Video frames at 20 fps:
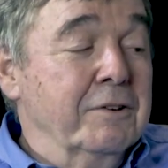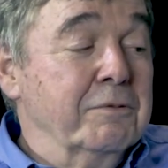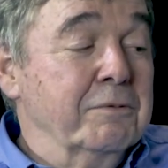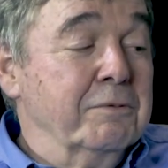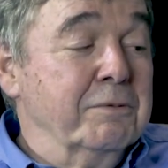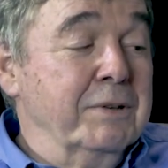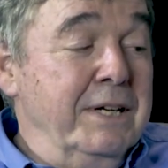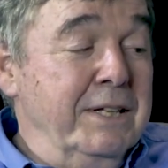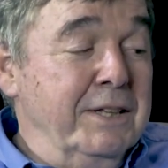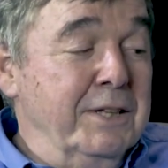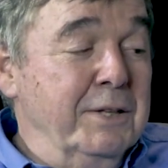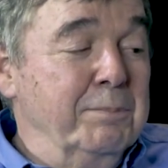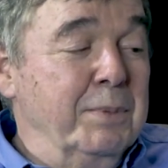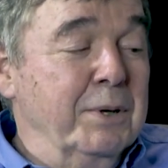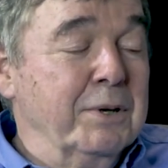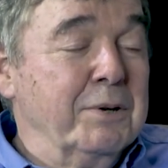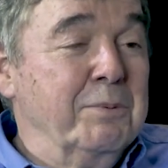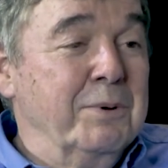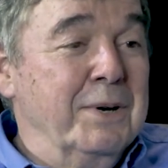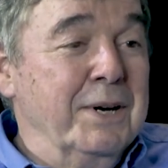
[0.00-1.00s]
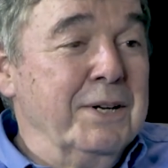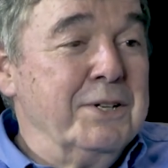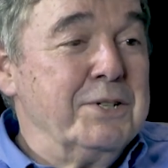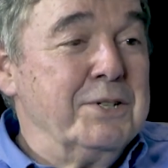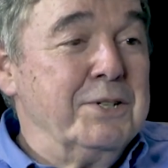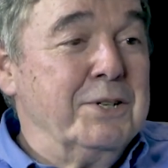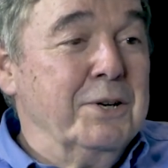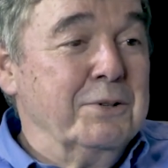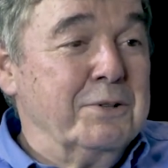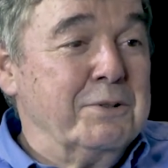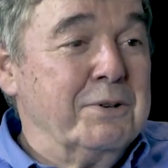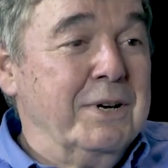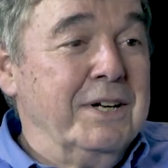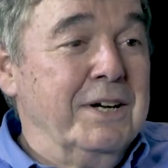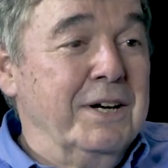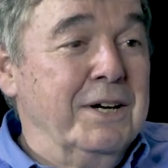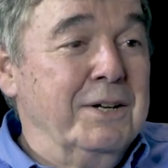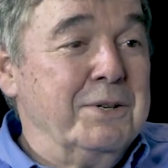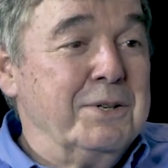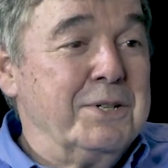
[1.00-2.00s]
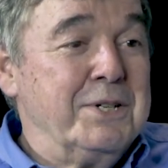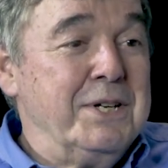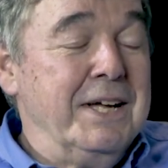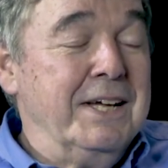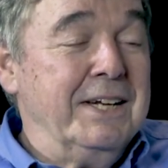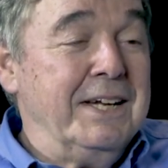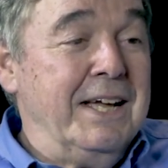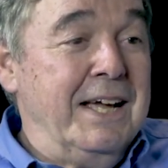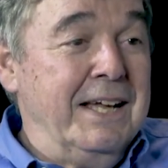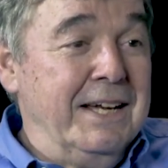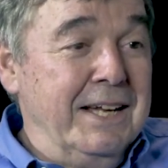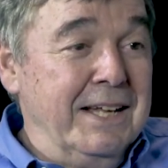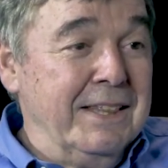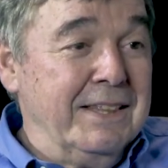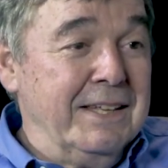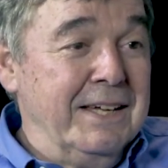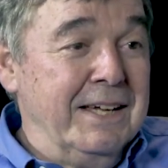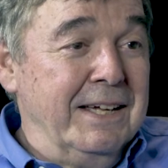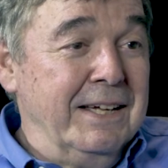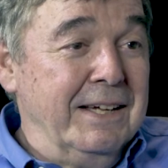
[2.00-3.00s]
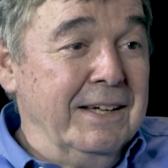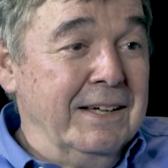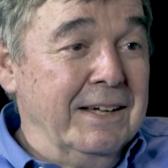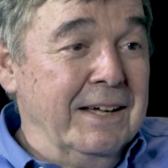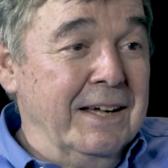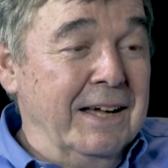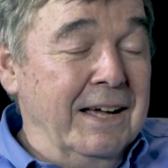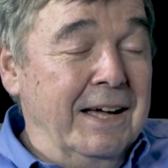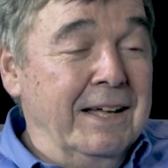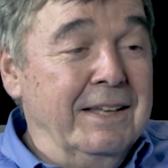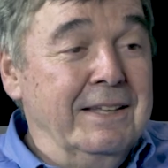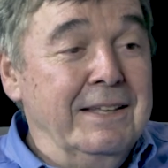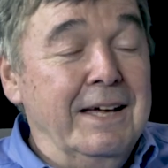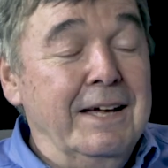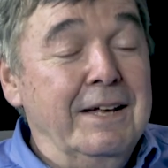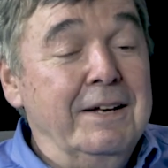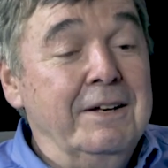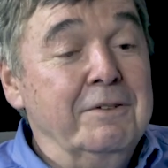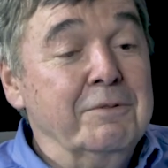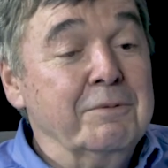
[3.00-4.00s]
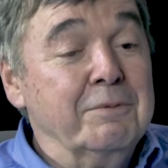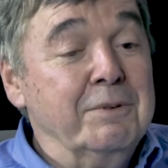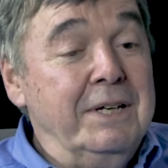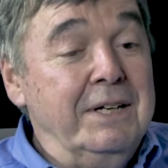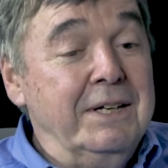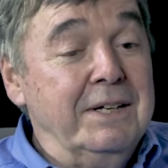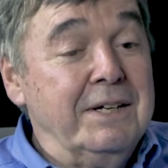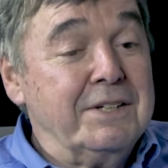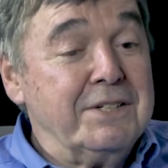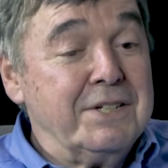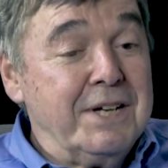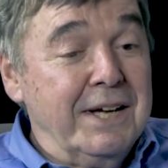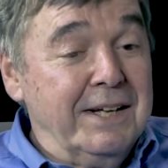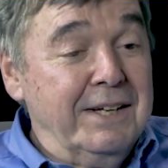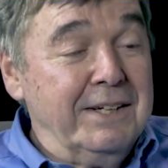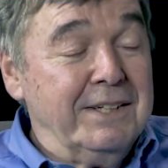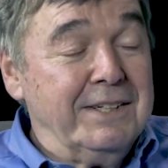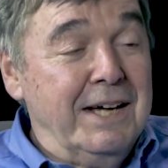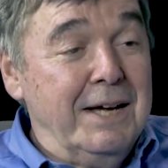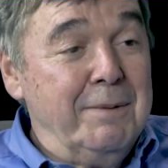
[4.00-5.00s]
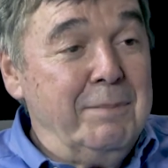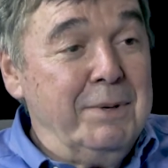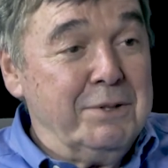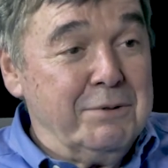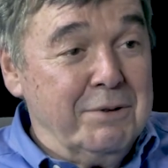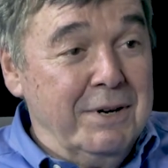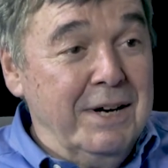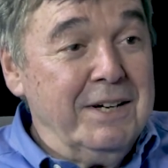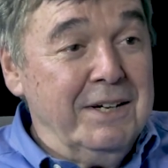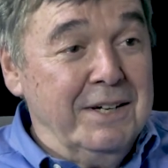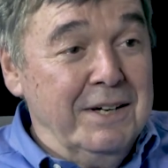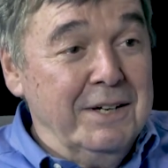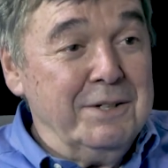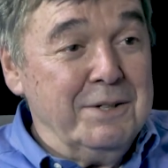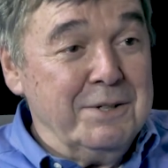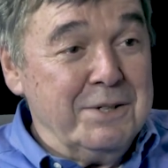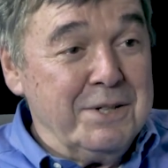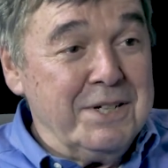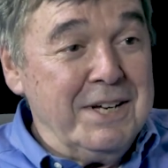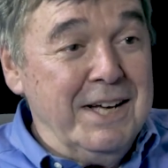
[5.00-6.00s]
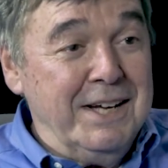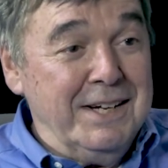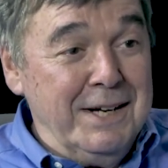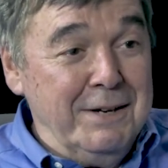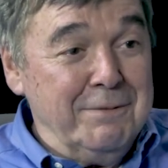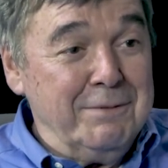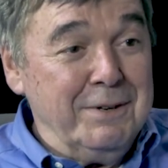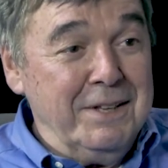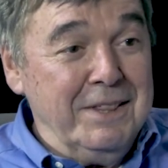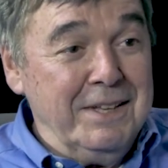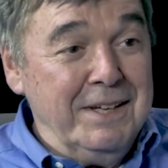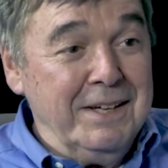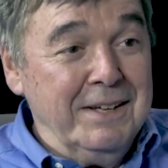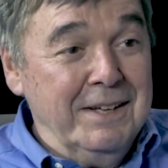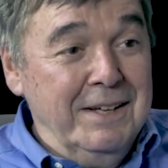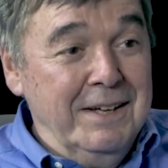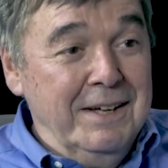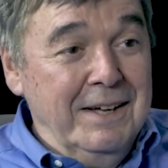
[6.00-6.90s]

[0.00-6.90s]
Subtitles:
read the book once, don't try to understand anything, and then read it a second time and try to understand everything.